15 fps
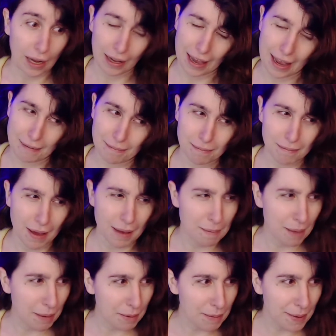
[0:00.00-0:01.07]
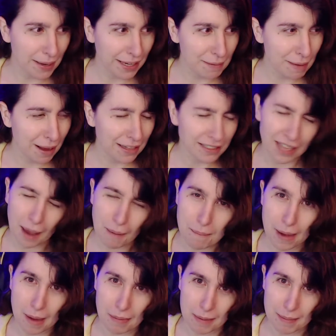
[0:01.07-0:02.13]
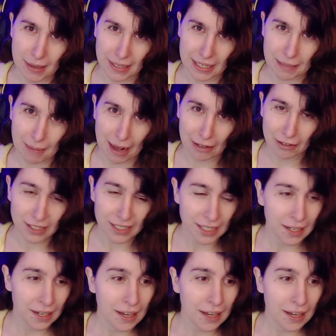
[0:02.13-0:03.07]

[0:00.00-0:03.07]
And maybe Mickey Mouse, maybe Mickey Mouse.